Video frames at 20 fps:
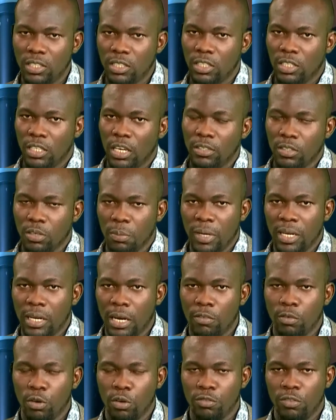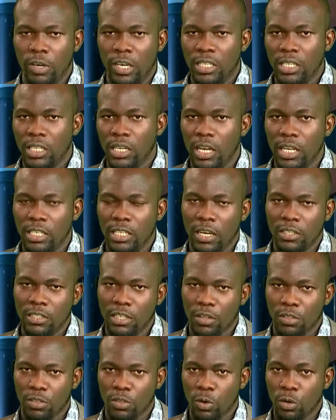The gentlemen have already laid down
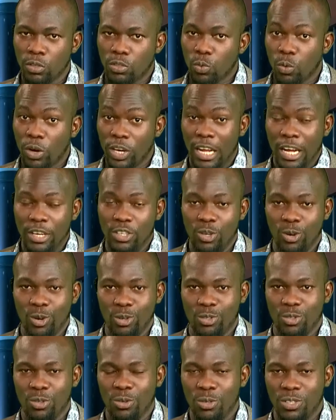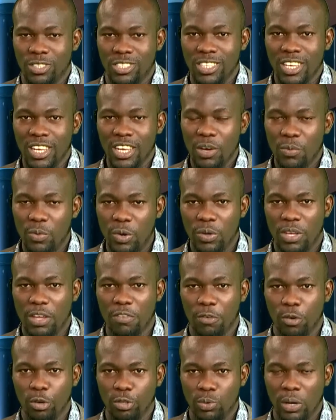their thoughts. What are your thoughts? We're looking
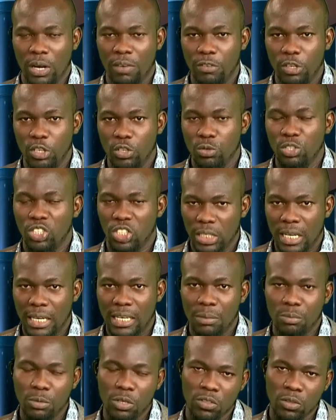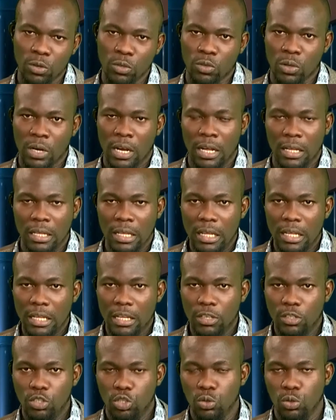forward to having you share them with us on our
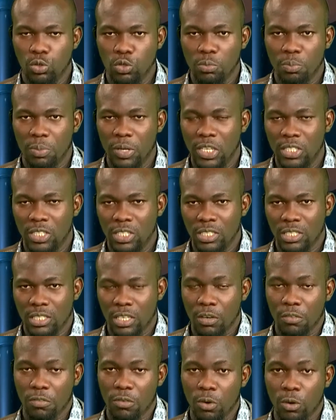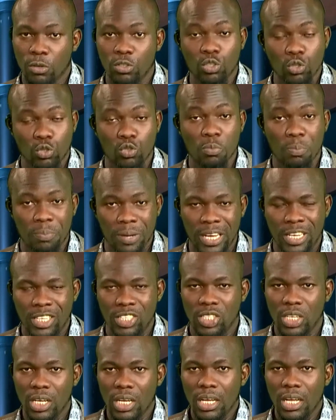YouTube pages and, of course, YouTube
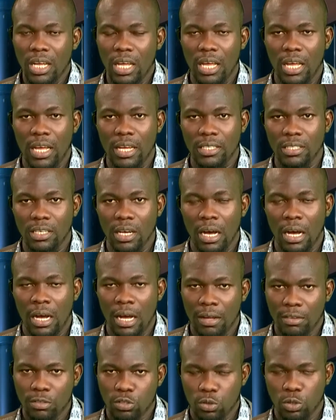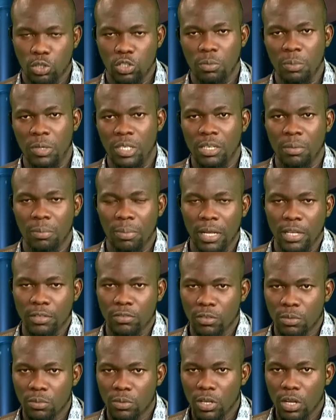page and our social media
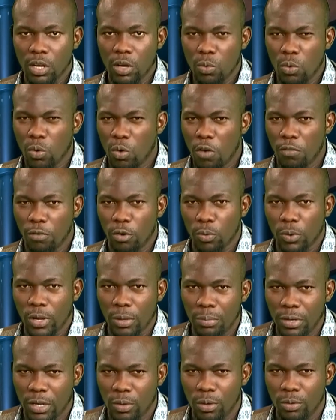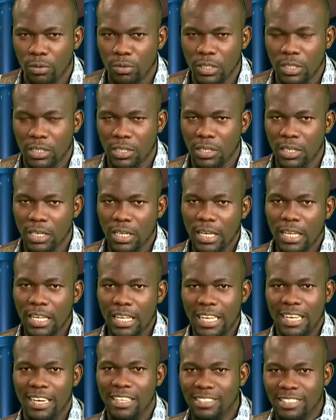platforms. We'll go for a quick break. When we return,
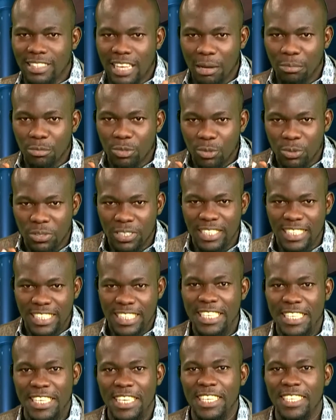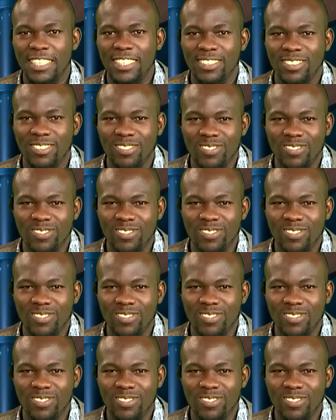it is time to dig in.